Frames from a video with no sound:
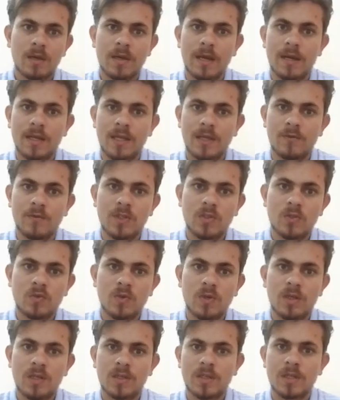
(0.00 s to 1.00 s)
And
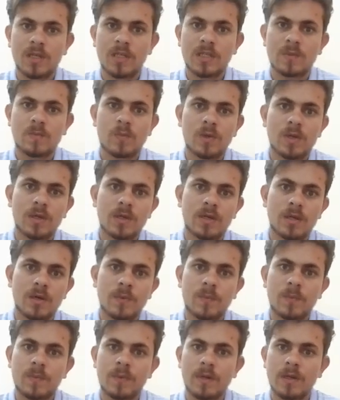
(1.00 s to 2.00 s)
eventually they split
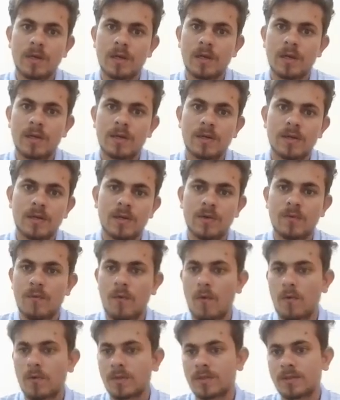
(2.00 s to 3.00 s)
up and later
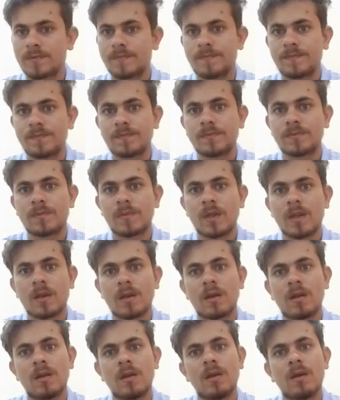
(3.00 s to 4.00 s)
divorce.
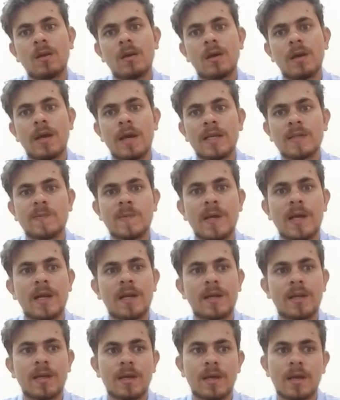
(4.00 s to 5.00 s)
As
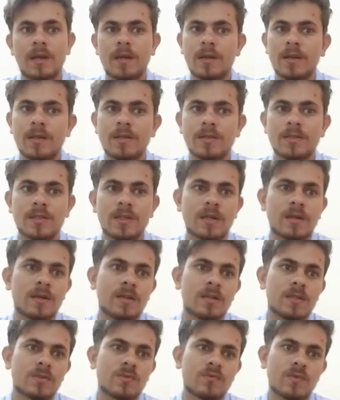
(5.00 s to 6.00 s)
Betty Annie
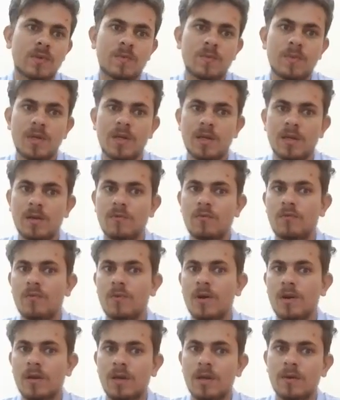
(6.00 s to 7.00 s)
struggles with being a
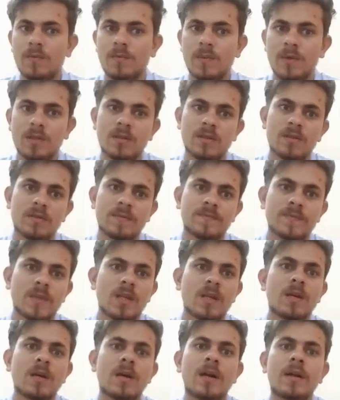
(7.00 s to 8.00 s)
working mother,
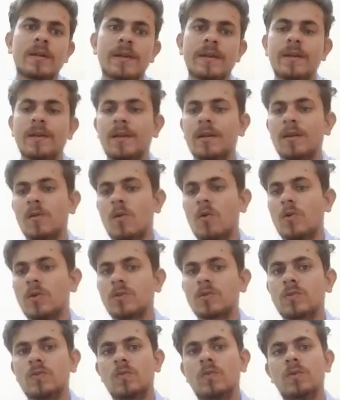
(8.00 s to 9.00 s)
attending law
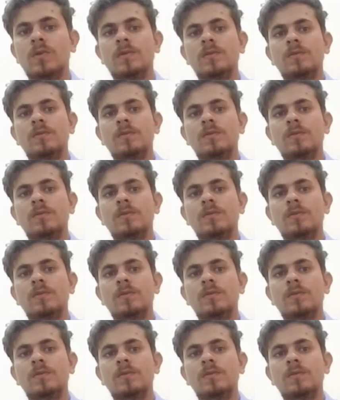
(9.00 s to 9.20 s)
school,